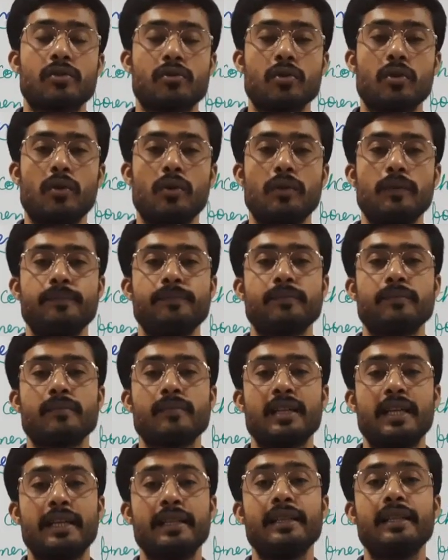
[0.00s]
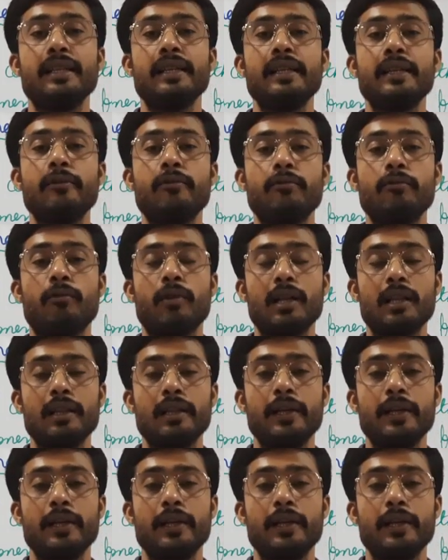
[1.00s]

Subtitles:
So in the 1